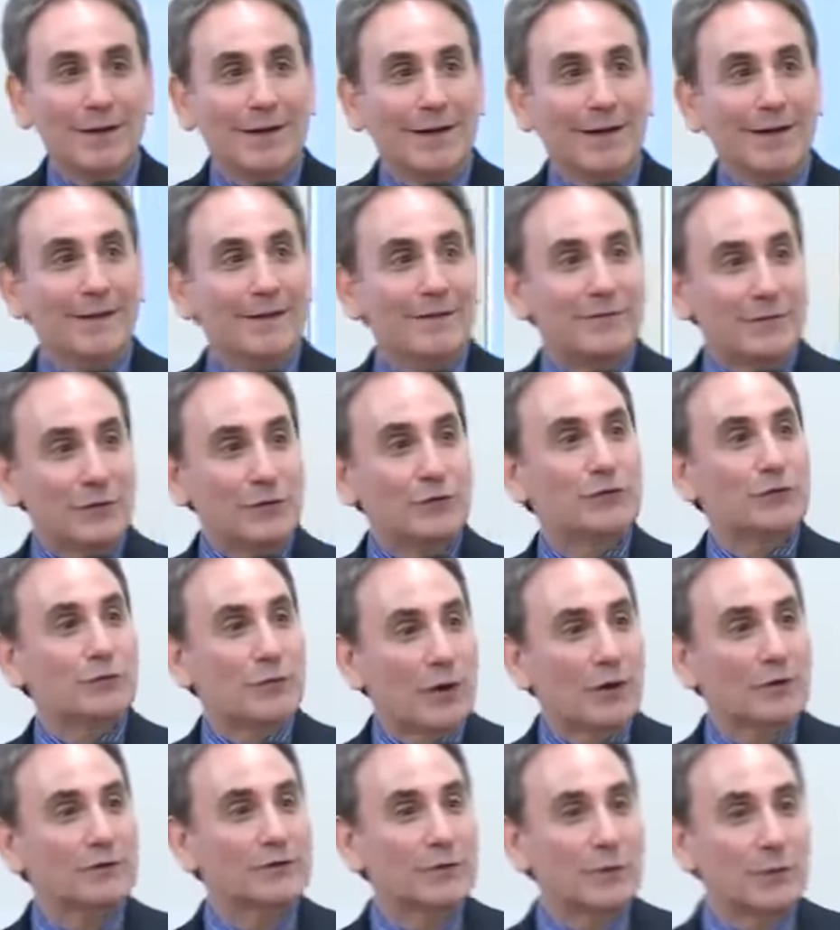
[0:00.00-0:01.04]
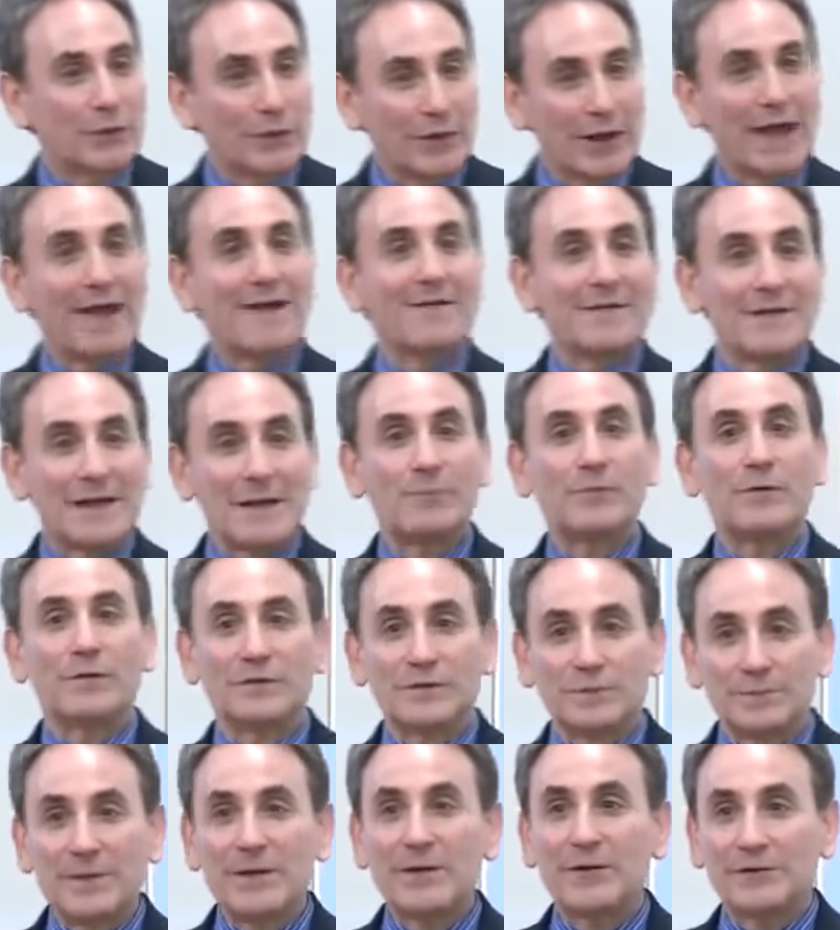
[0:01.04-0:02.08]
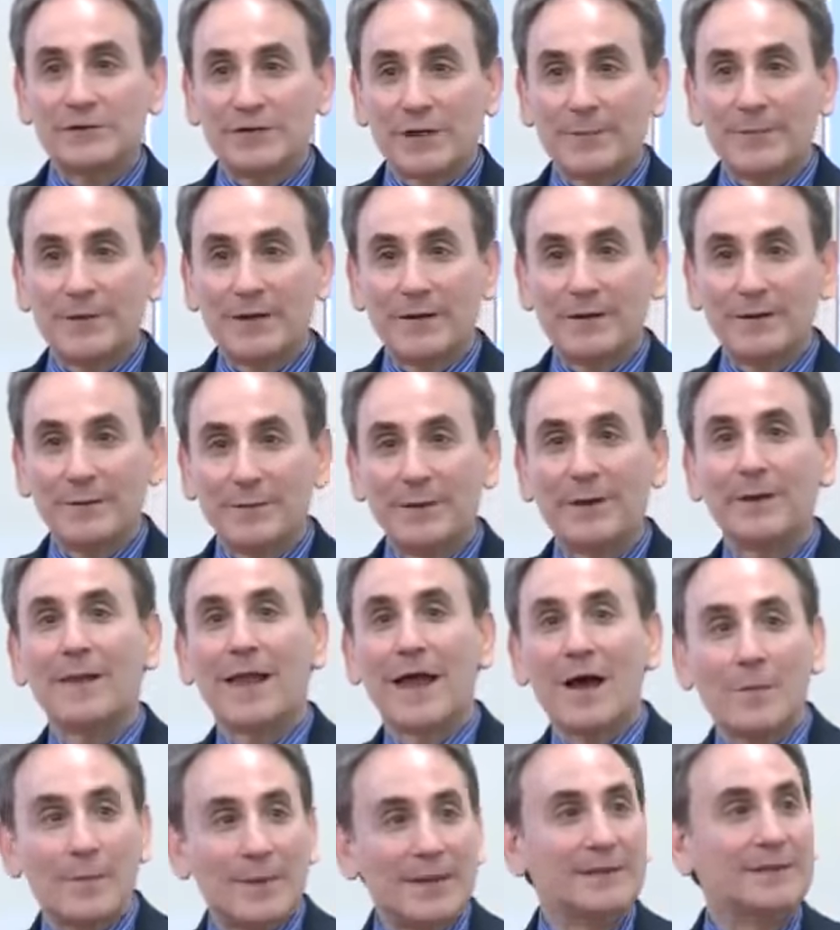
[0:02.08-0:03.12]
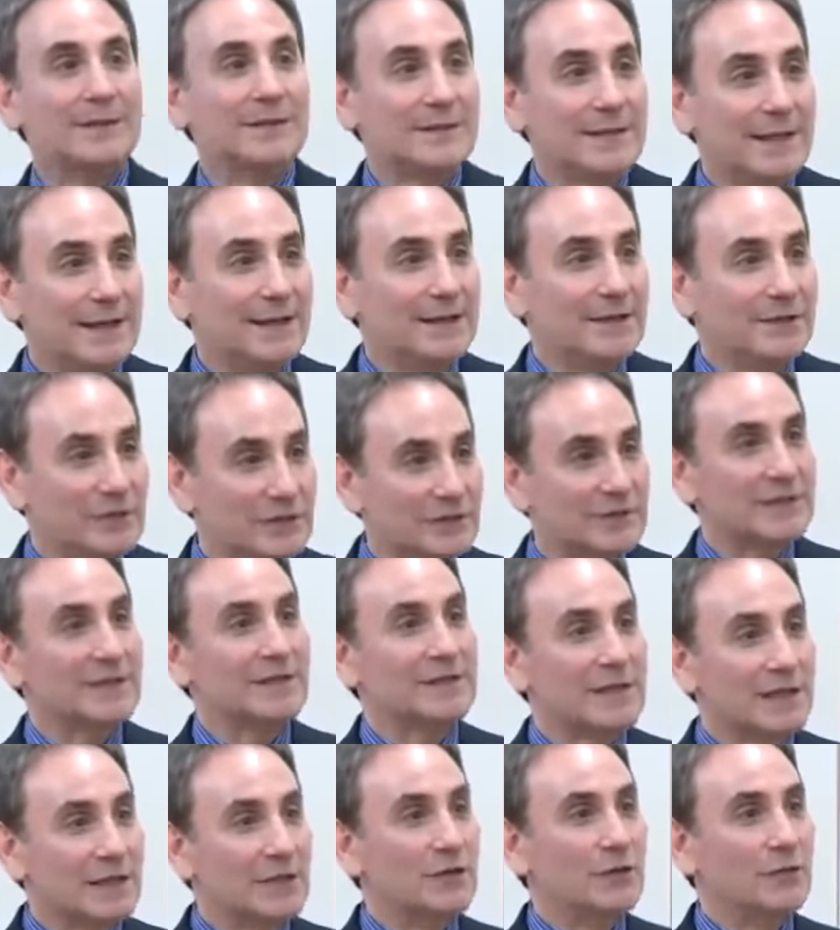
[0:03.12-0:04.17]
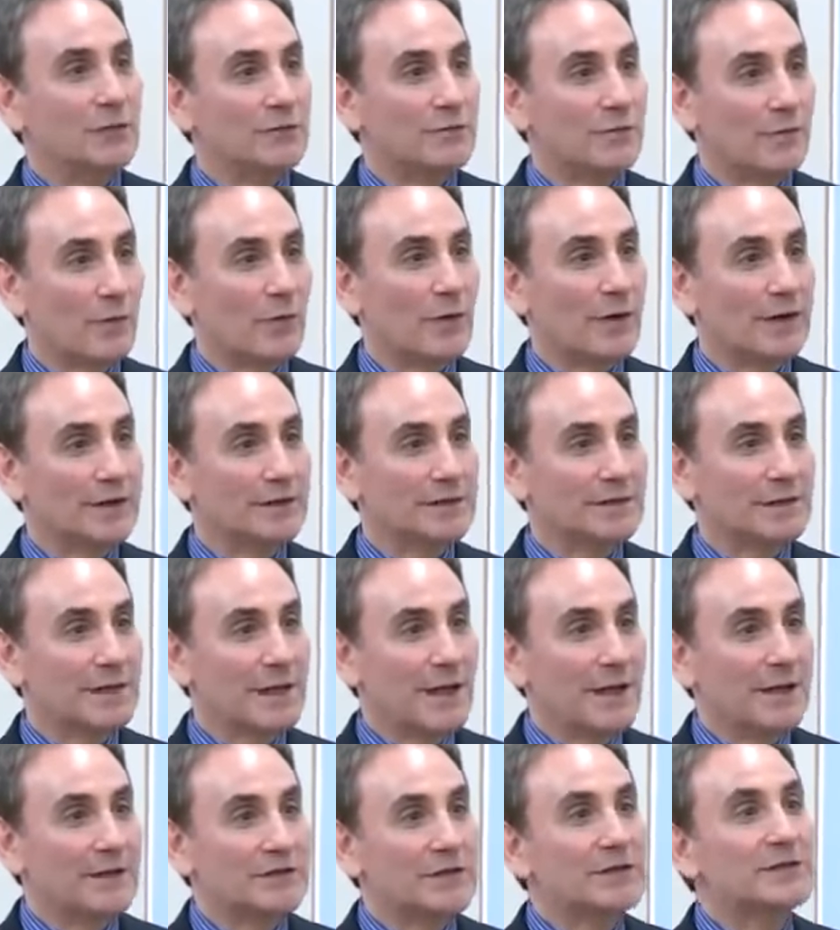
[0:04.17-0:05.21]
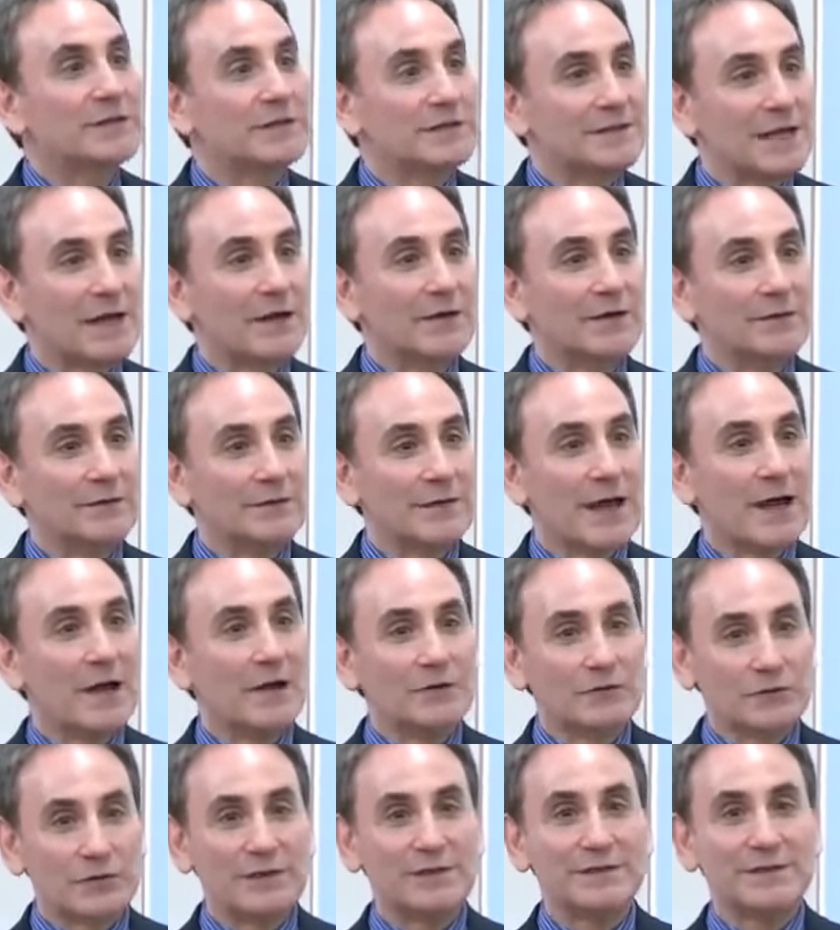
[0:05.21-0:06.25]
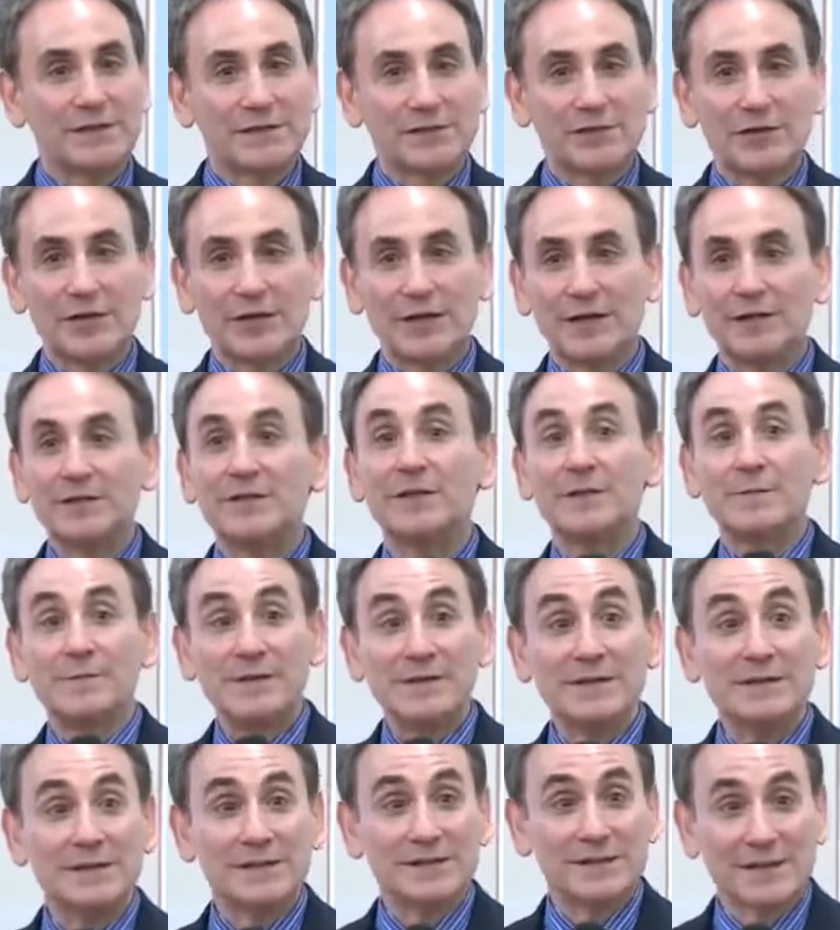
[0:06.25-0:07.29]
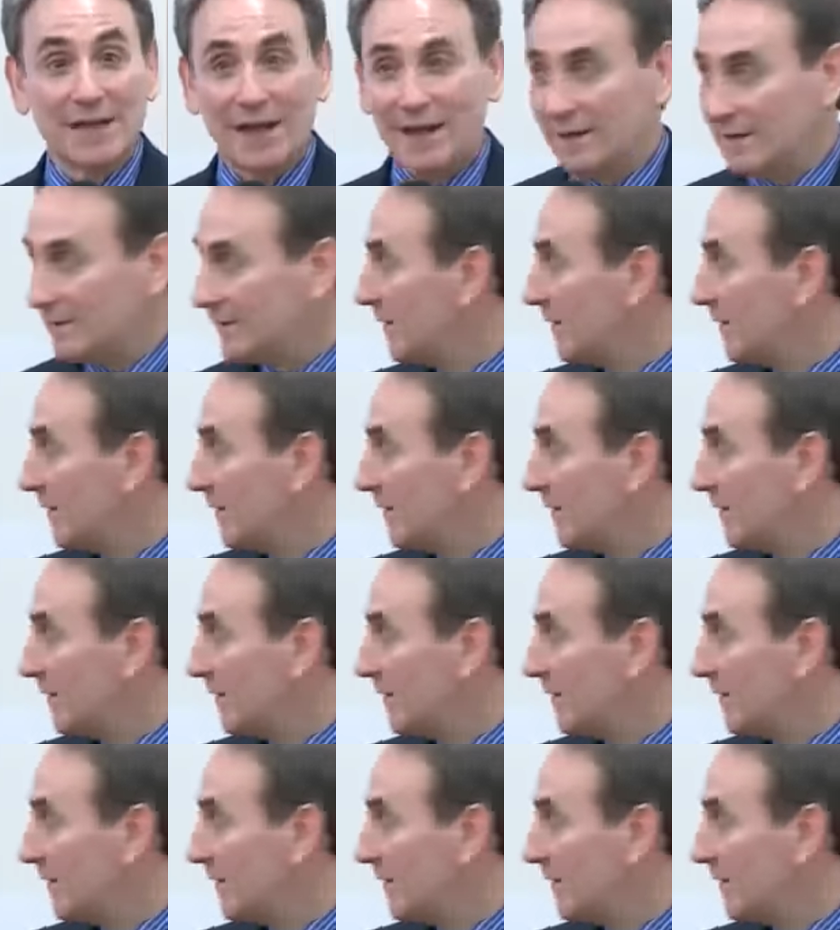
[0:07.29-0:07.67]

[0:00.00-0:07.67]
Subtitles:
in the future also we're going to have a number of speakers up here, but allow me today to just continue for us, just to tell you now, transitioning into the business side of